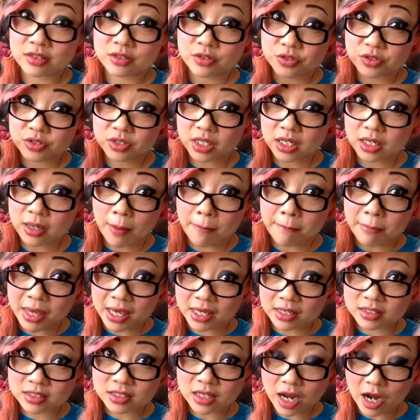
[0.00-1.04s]
There's like a
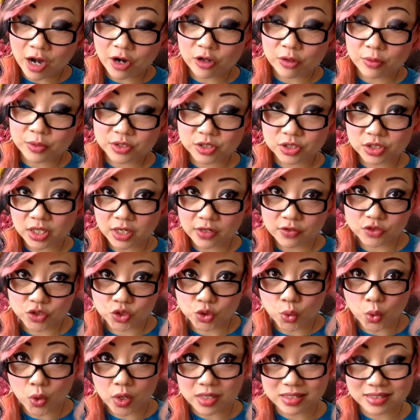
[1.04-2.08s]
main title, which is kind of
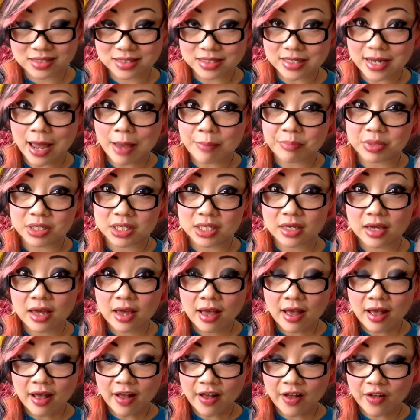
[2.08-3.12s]
short and snappy,
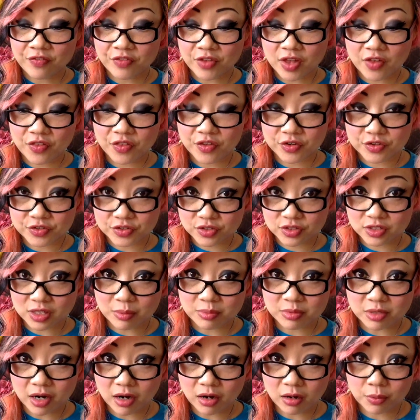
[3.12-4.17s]
and then there's a
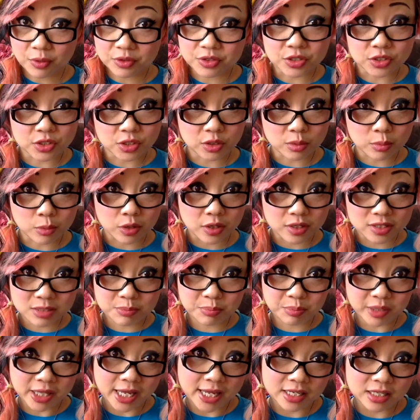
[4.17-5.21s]
subtitle, which is a little more
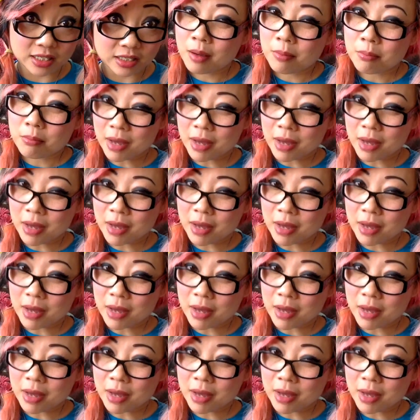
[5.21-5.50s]
explainy.